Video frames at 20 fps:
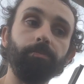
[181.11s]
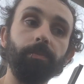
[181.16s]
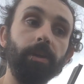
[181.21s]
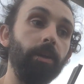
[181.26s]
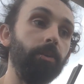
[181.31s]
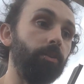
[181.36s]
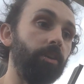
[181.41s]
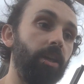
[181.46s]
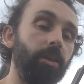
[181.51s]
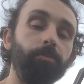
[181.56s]

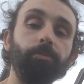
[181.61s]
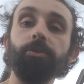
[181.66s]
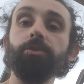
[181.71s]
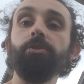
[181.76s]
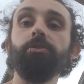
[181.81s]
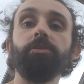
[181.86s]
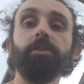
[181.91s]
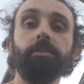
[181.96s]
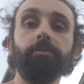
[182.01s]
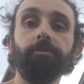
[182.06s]
it'll keep
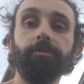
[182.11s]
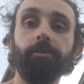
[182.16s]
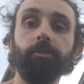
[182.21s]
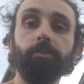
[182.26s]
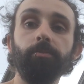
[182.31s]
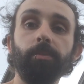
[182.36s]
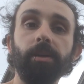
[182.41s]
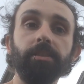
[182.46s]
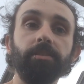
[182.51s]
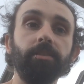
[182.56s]
producing
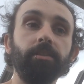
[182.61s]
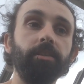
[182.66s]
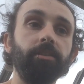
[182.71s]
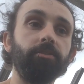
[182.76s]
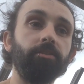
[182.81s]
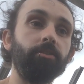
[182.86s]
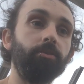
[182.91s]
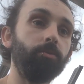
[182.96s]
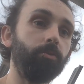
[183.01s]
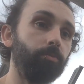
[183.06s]
fruit basically,
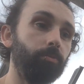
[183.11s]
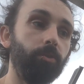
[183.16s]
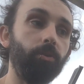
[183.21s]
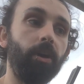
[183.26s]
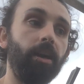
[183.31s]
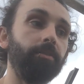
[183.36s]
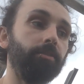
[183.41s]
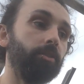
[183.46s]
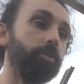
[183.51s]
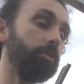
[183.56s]
so
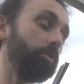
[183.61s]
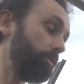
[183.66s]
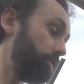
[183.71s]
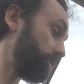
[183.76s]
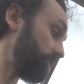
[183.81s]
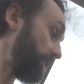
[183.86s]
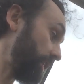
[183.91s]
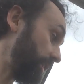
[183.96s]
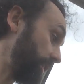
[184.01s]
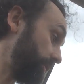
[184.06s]
you'll have a
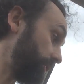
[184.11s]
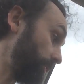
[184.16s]
good steady